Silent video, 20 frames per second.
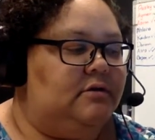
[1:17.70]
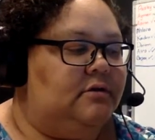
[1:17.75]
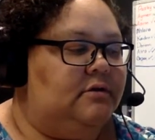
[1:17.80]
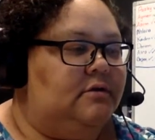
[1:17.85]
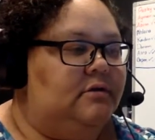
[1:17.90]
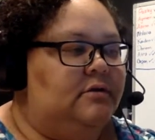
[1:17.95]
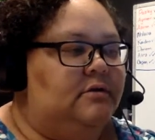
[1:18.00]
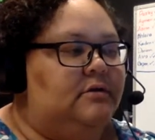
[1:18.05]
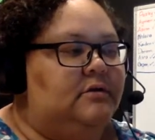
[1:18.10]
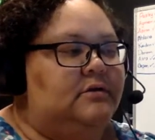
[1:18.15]

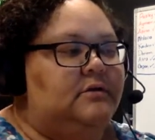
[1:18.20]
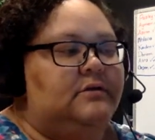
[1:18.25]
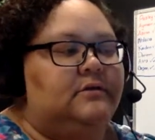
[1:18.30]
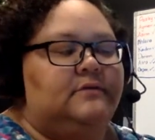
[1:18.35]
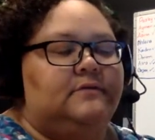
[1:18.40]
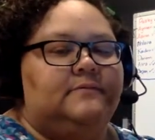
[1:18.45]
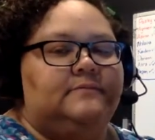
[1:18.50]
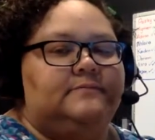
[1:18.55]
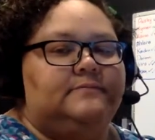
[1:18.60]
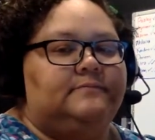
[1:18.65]

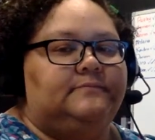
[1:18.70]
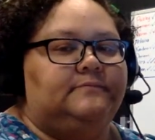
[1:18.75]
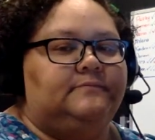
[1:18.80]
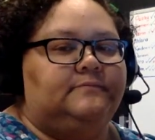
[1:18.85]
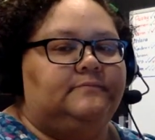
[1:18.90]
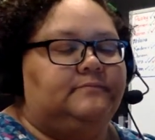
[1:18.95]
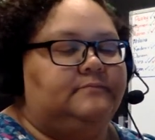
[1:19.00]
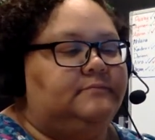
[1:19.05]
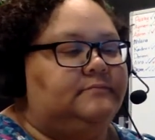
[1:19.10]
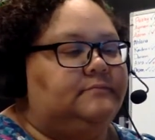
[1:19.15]

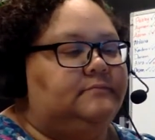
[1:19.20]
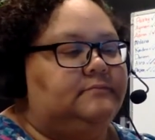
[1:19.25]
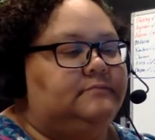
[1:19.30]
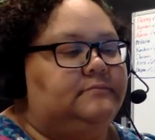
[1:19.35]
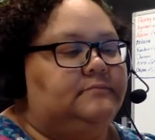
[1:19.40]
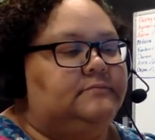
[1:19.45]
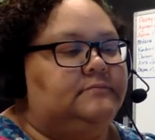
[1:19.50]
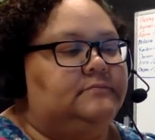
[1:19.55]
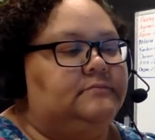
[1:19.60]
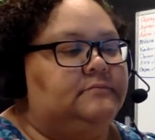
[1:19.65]

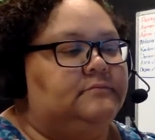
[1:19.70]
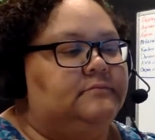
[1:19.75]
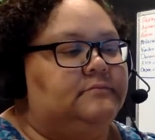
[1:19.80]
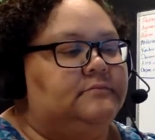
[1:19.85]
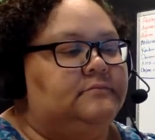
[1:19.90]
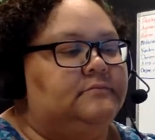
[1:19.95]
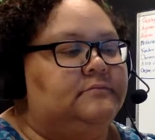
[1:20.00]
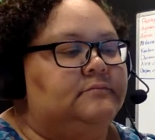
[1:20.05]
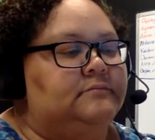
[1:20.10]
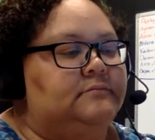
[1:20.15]

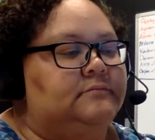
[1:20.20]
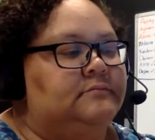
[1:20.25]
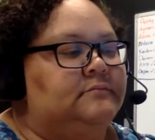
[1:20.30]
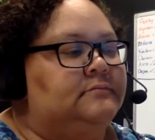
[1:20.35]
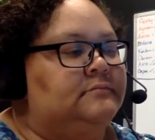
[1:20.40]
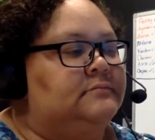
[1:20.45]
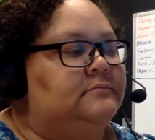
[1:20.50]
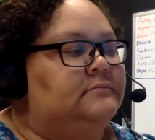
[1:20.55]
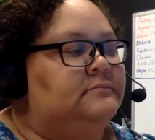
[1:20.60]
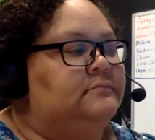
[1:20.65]

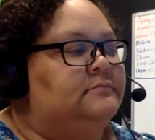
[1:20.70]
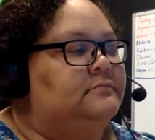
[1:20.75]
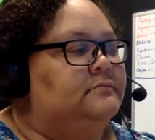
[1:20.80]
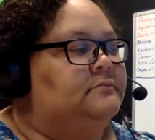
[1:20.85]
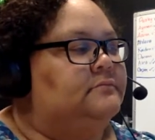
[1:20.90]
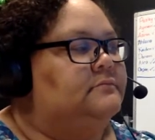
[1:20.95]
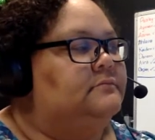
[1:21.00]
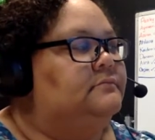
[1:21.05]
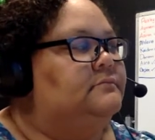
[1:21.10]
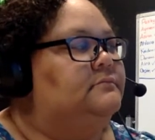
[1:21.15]

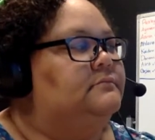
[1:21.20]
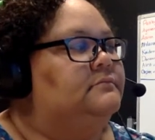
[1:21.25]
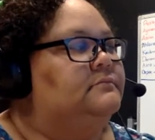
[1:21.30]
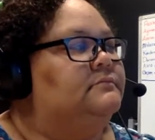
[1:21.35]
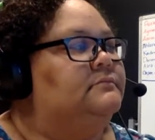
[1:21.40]
Nothing is said.